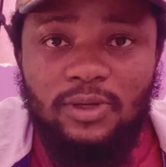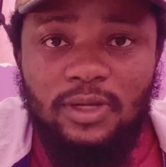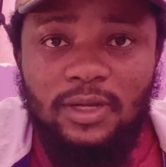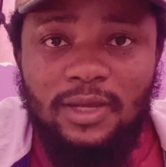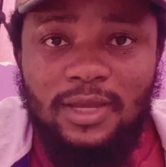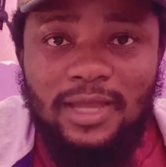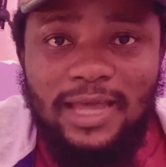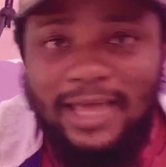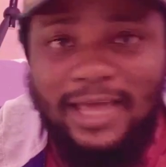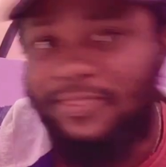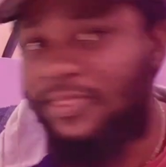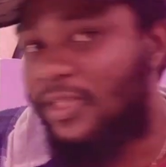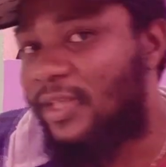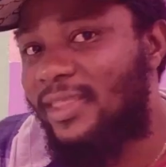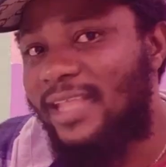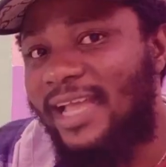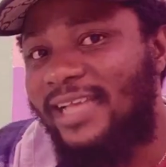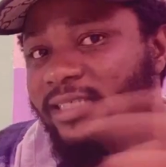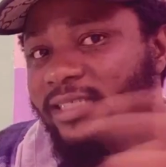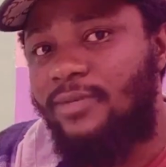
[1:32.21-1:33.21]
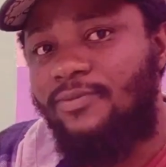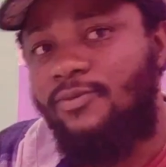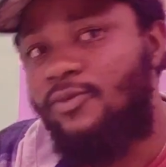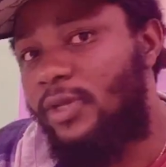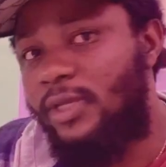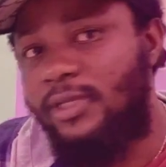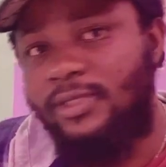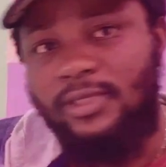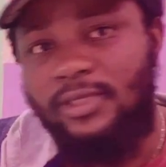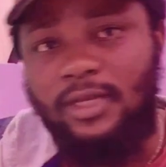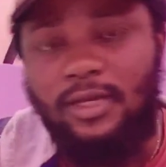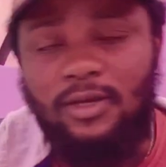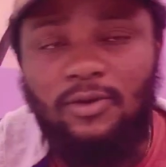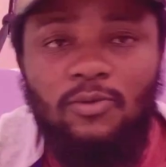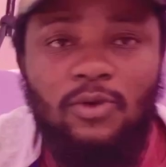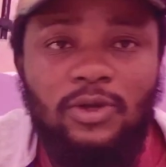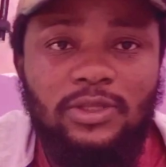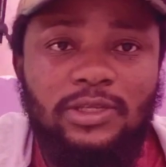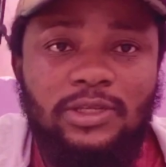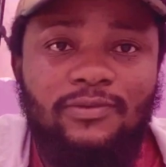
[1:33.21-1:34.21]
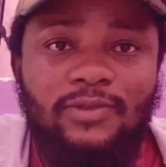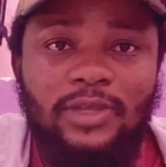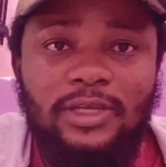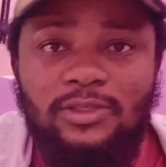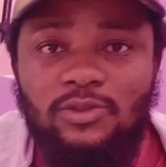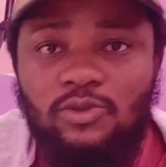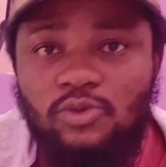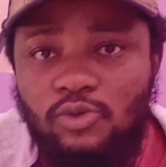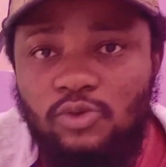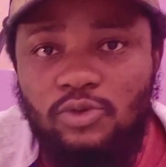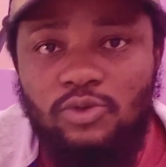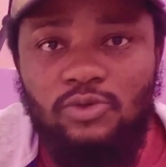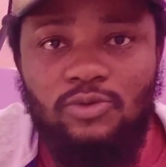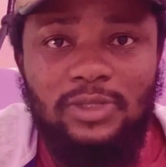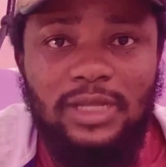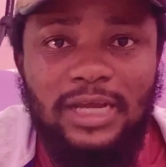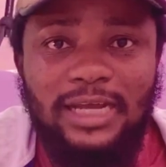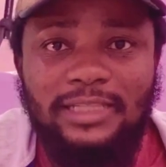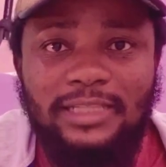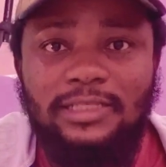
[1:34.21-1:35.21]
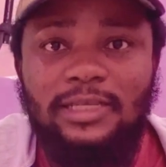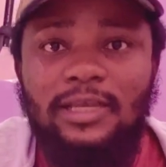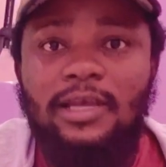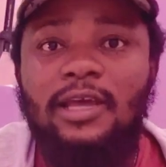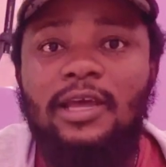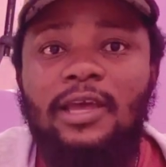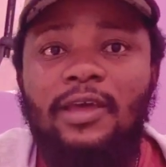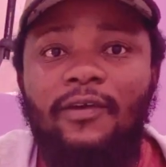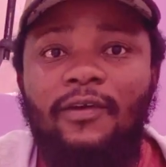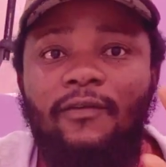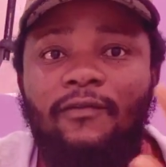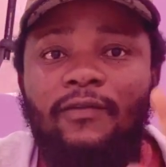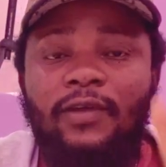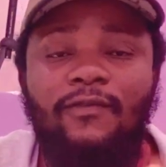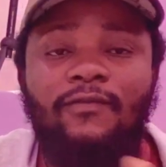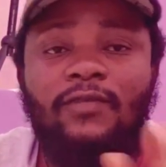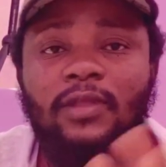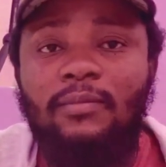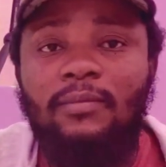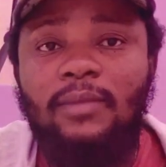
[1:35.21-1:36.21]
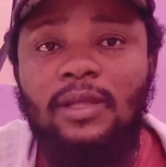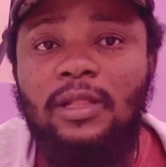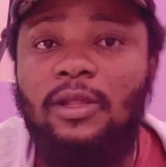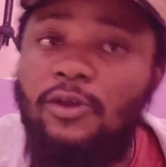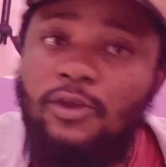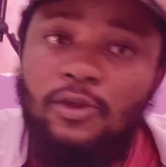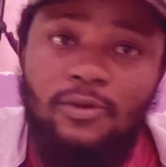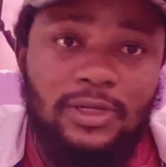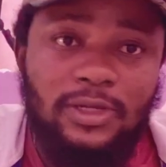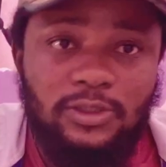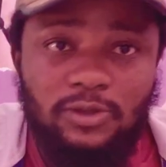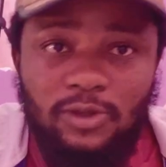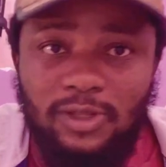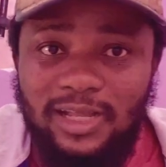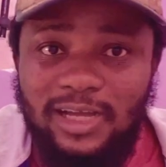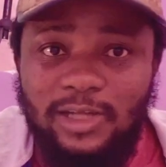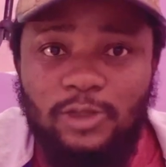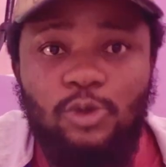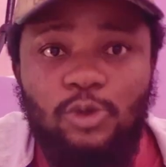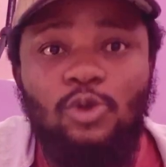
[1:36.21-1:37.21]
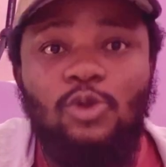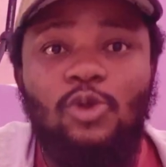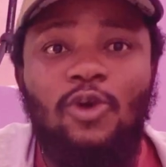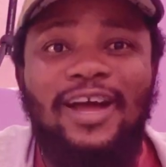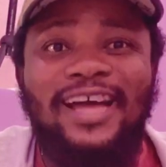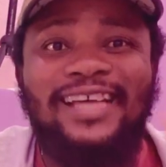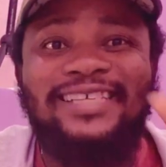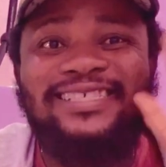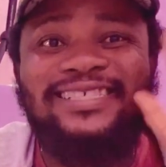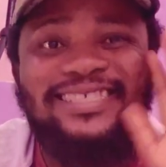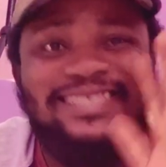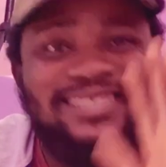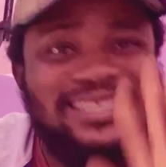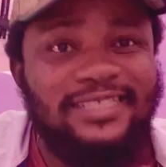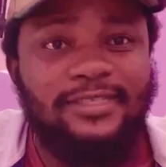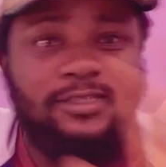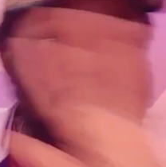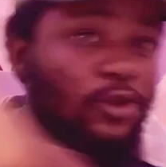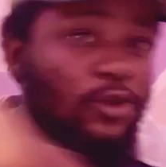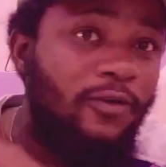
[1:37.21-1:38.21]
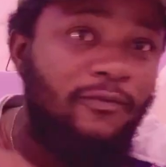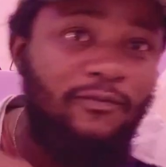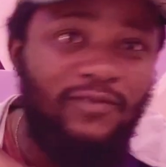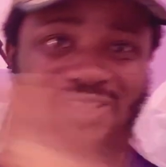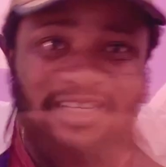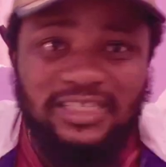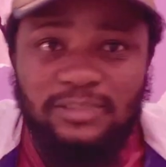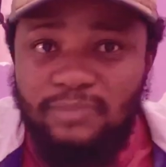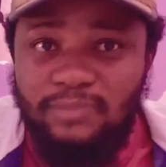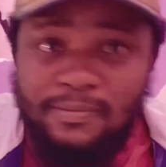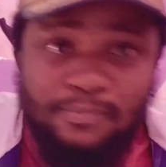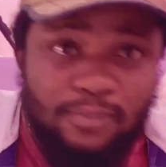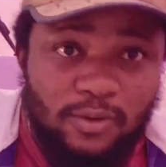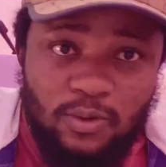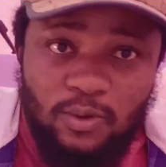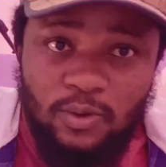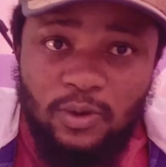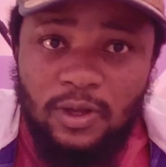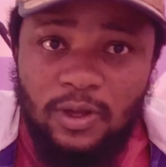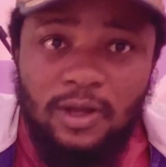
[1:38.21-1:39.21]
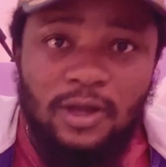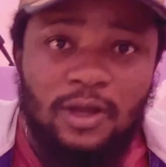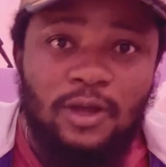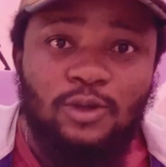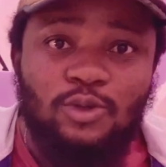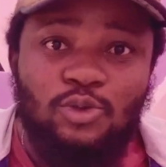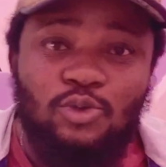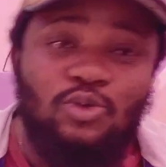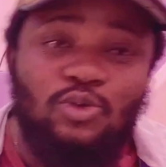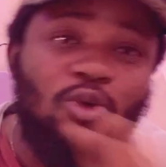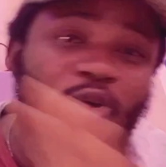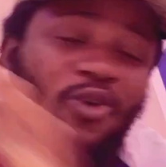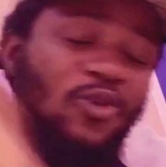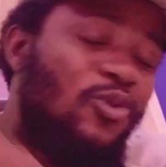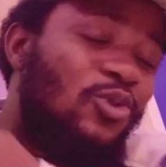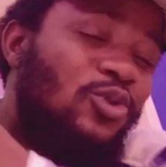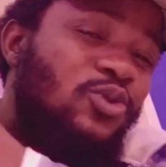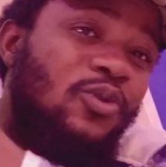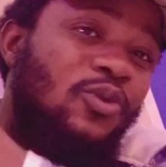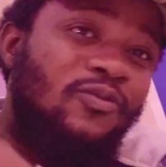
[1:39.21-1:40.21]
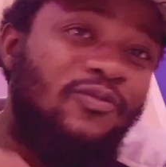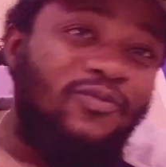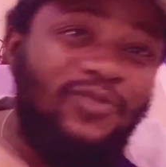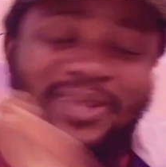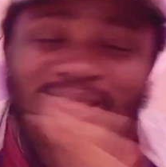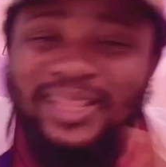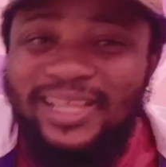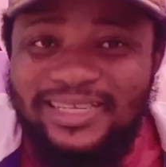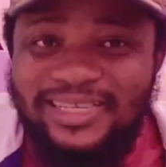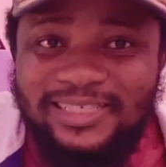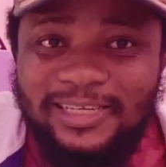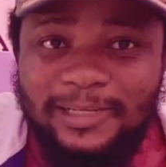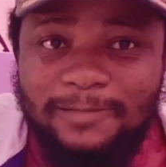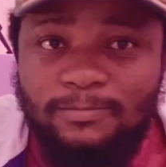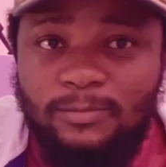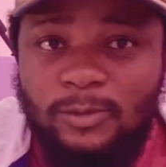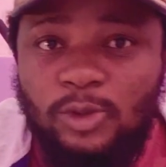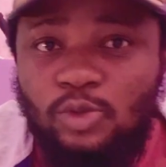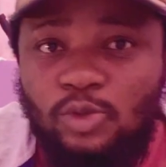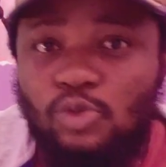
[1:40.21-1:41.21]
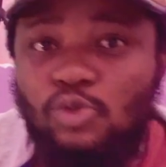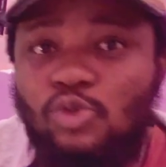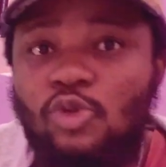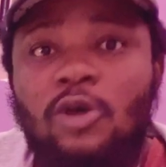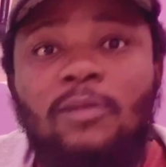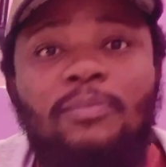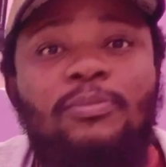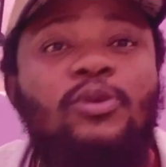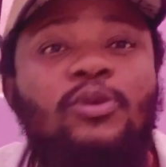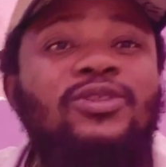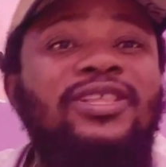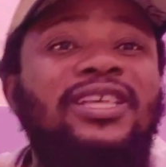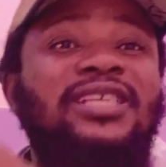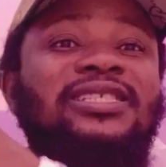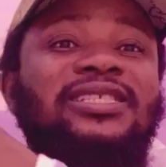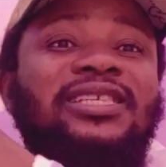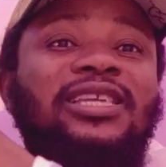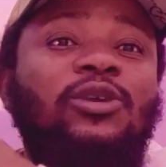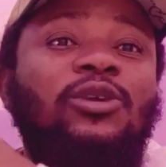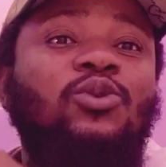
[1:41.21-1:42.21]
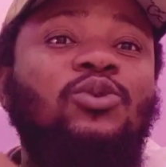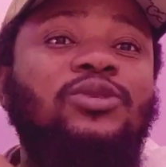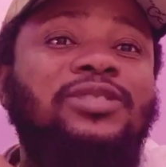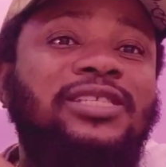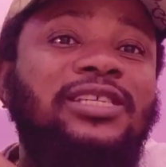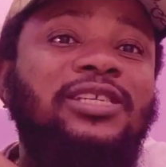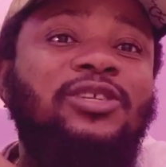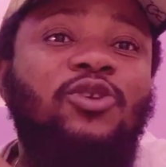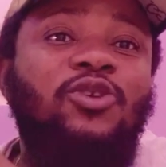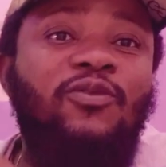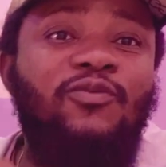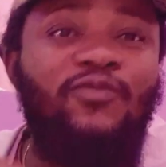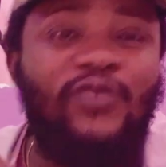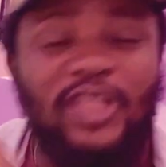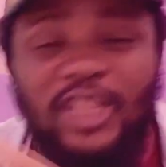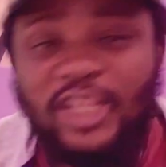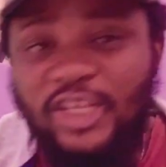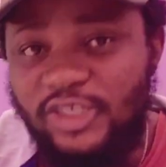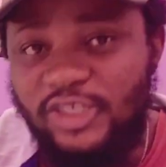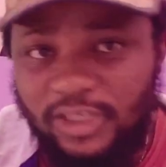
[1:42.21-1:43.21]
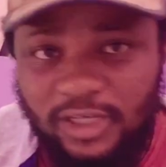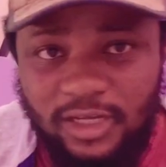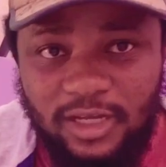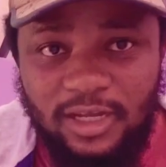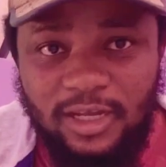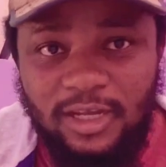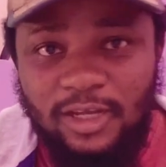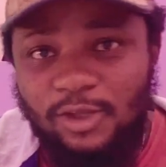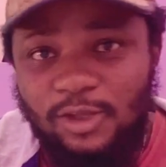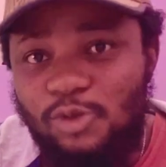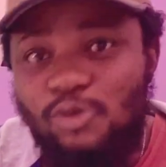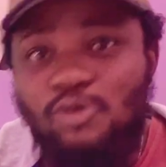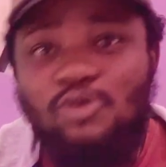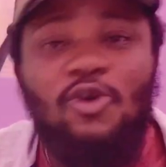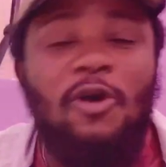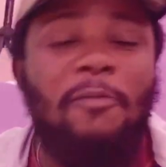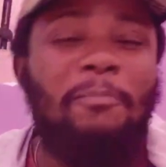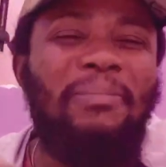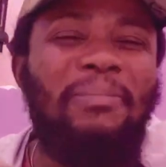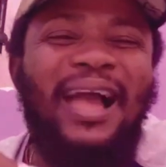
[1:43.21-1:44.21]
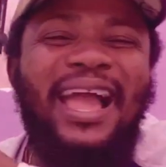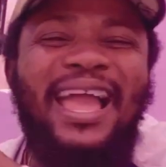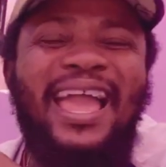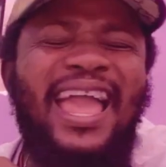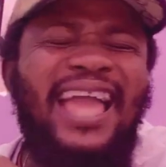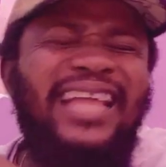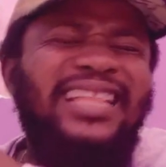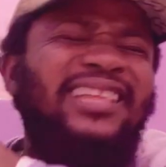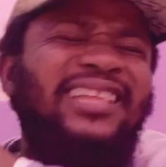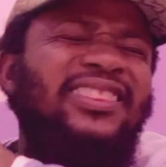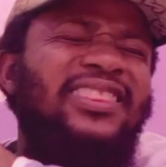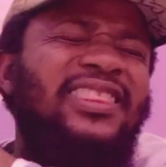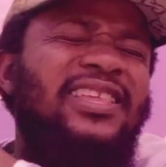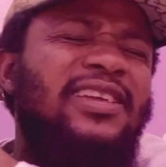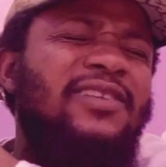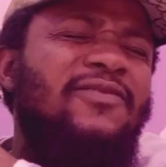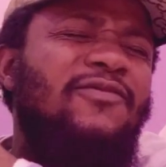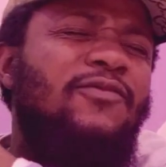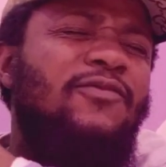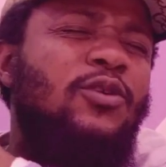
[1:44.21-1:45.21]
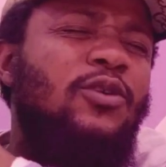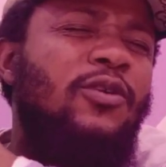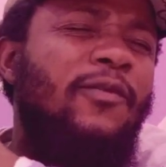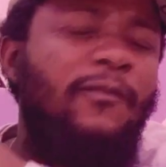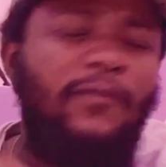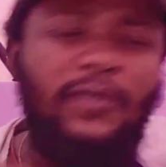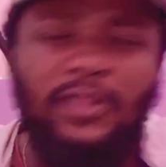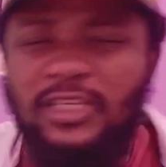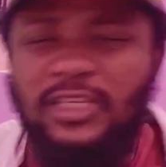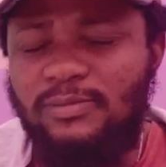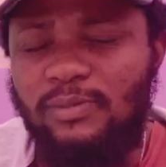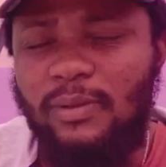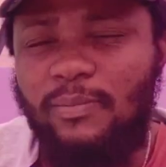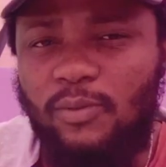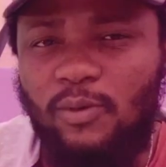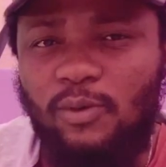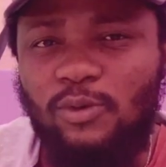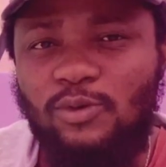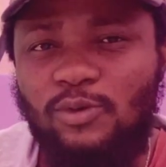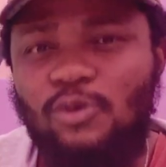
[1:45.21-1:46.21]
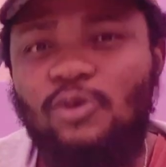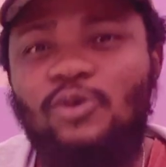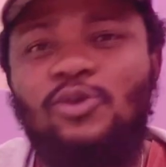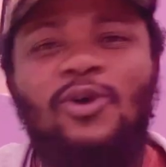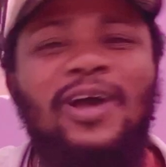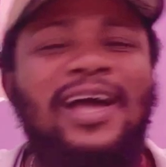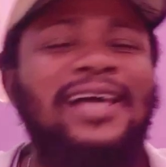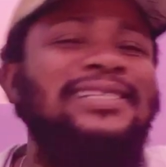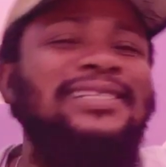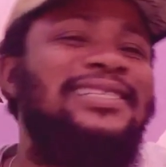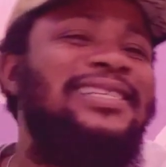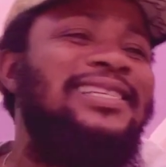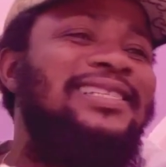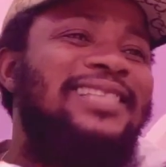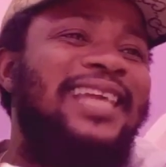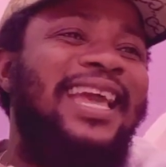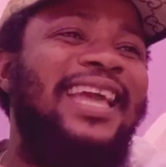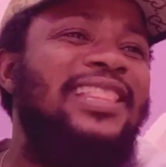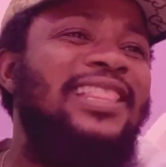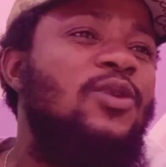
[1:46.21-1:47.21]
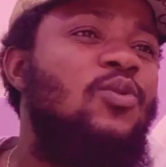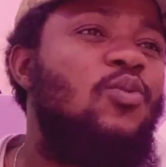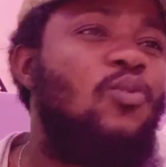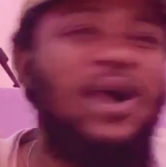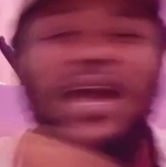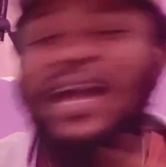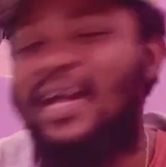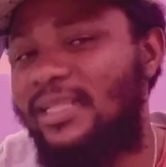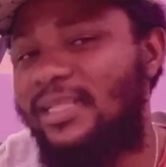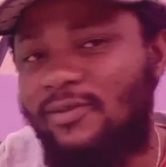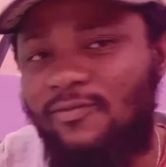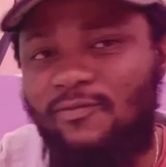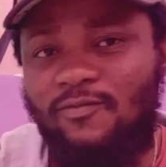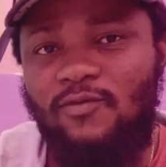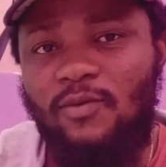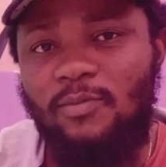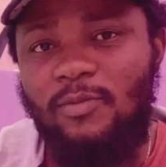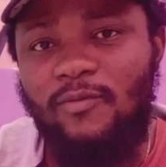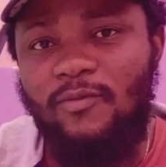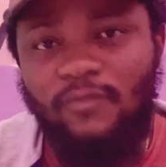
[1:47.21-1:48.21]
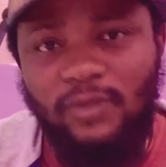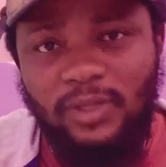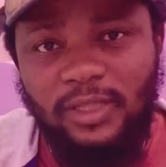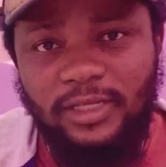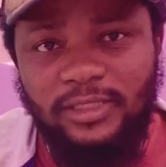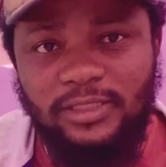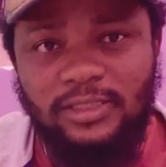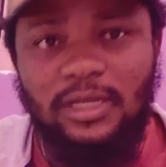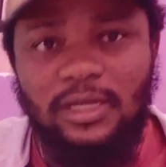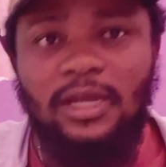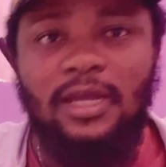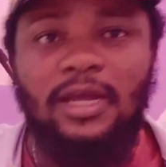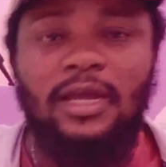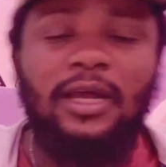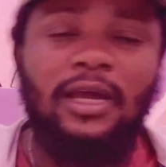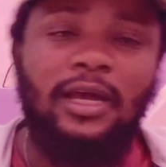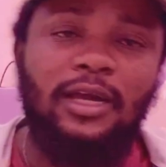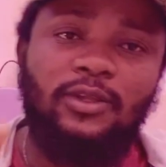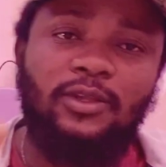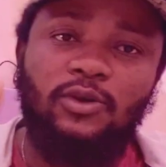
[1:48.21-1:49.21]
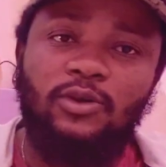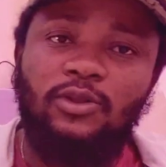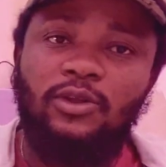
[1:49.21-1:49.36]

I think that's even easier. What if they told you that $50 million, do not assist your village people, do not go to village, do not build a single thing in your village, do not buy anything for your village people, do not assist anyone from your village, and they're going to